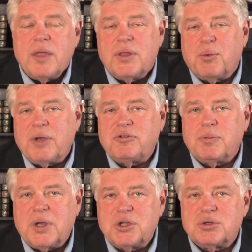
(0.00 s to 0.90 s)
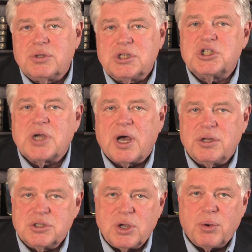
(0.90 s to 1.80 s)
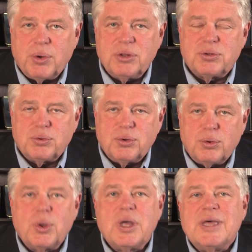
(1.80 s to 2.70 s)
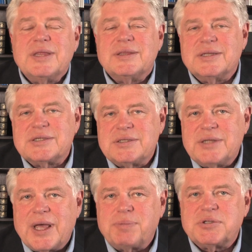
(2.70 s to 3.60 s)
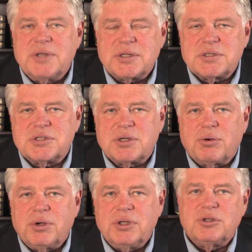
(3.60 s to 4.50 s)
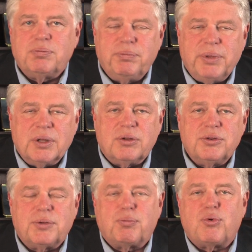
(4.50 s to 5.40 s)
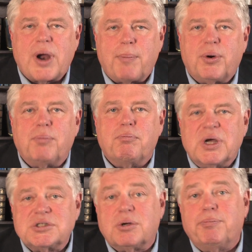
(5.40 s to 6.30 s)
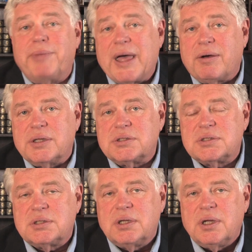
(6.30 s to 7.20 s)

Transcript: Then we have to make sure the child is going through the steps necessary to build the proper muscle balance.